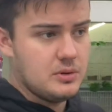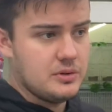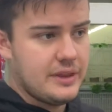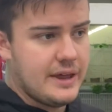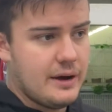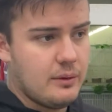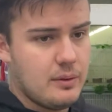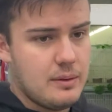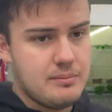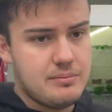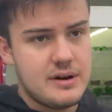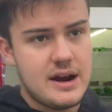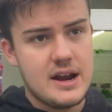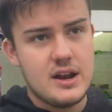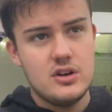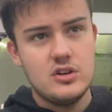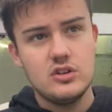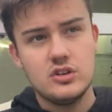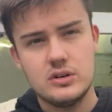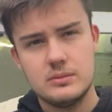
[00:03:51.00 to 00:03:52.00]
Now we bred a
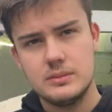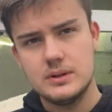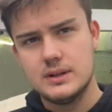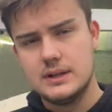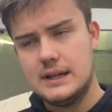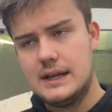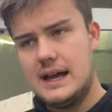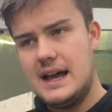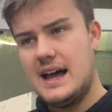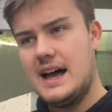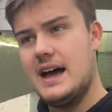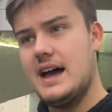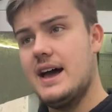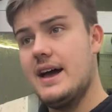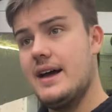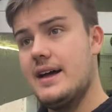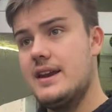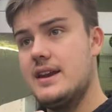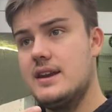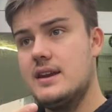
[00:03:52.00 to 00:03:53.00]
normal
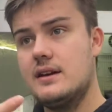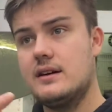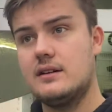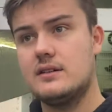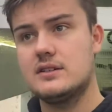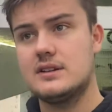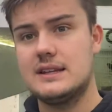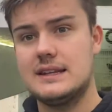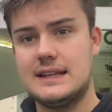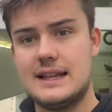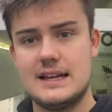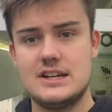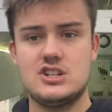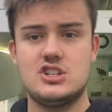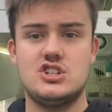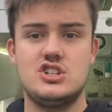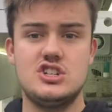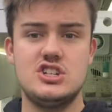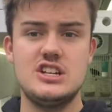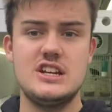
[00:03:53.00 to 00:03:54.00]
not
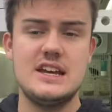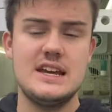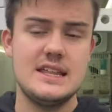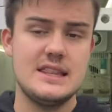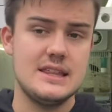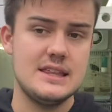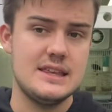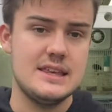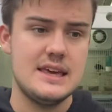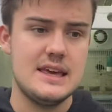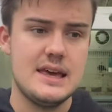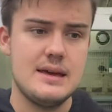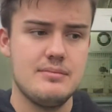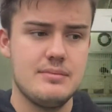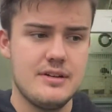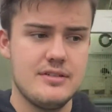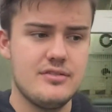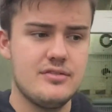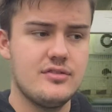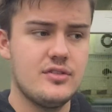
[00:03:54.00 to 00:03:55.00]
last year, the year
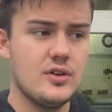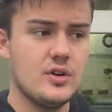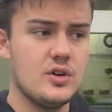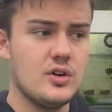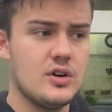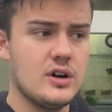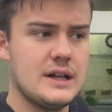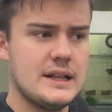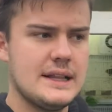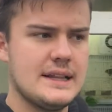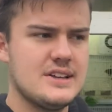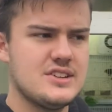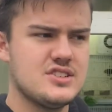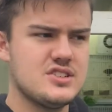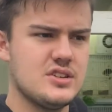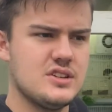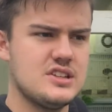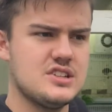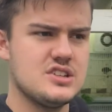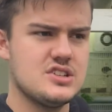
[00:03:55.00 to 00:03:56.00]
before,
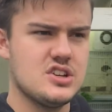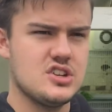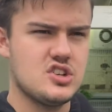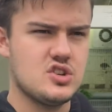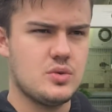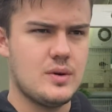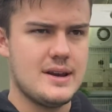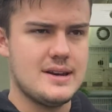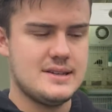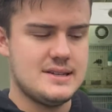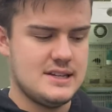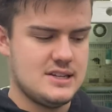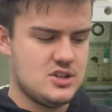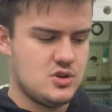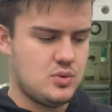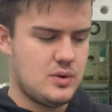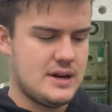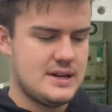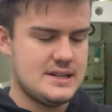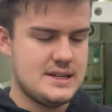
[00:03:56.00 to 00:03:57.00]
so this is a
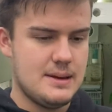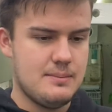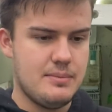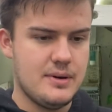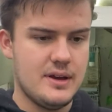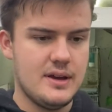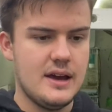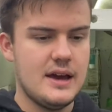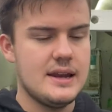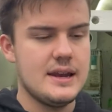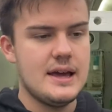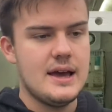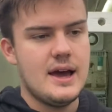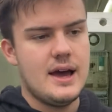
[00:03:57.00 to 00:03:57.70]
2020 bird.